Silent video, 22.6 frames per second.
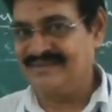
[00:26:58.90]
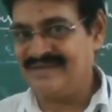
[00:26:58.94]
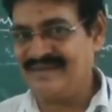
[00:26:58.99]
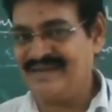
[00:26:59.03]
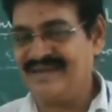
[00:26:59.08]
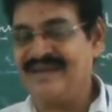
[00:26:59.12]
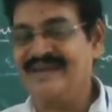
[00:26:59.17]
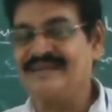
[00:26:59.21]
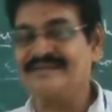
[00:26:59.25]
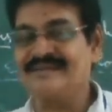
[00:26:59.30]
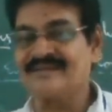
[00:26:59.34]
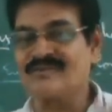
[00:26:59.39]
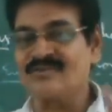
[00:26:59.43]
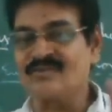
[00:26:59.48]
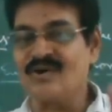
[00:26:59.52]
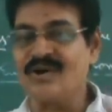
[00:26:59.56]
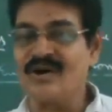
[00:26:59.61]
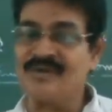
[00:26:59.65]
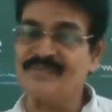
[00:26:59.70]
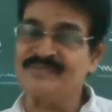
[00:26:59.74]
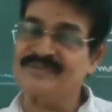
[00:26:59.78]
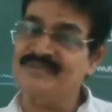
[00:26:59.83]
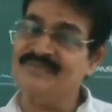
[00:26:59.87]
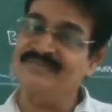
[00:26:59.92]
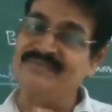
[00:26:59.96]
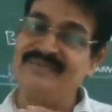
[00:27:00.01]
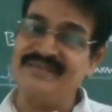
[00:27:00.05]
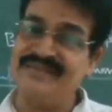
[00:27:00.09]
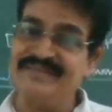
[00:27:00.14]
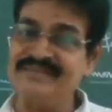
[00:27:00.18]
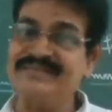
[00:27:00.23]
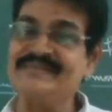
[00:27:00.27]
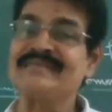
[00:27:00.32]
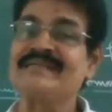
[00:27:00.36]
and robbed
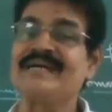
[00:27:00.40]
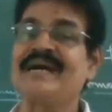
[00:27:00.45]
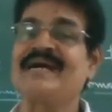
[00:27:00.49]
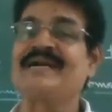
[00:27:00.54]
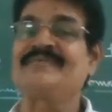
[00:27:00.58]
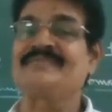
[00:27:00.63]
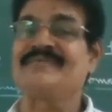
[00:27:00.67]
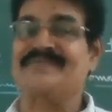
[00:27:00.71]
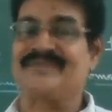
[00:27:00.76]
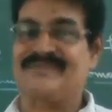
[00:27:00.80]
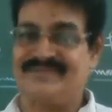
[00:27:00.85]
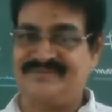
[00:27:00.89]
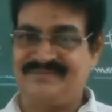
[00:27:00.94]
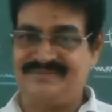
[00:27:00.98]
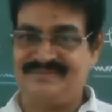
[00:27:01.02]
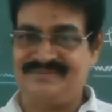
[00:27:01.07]
many times.